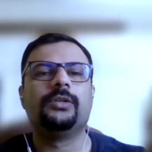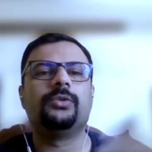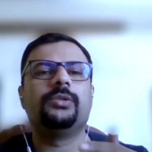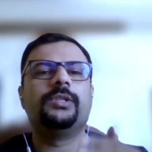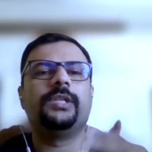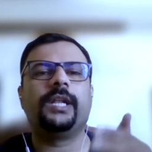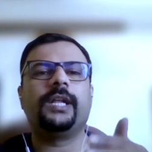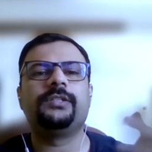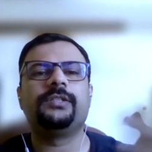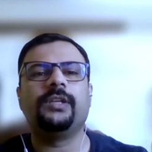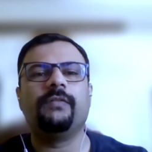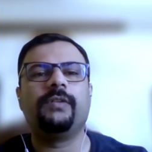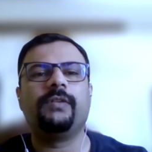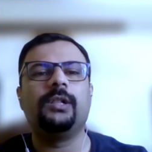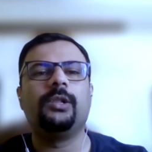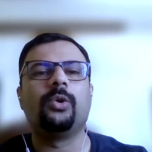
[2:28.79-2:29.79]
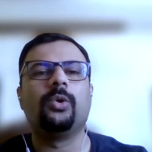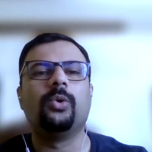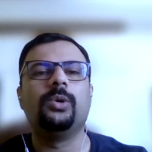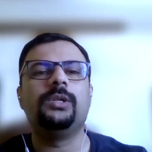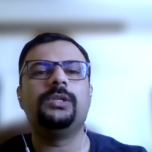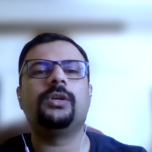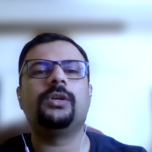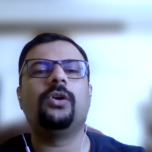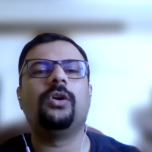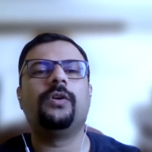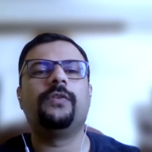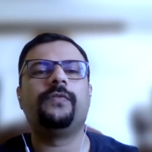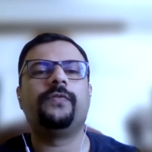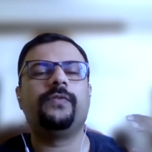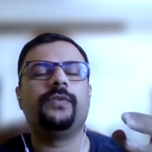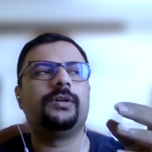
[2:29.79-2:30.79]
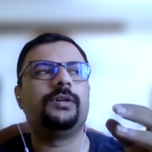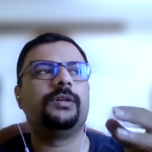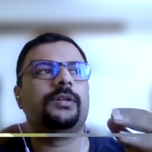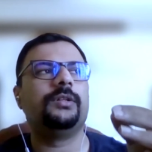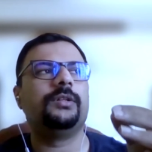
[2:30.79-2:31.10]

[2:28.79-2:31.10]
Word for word: So there are several roles of uh,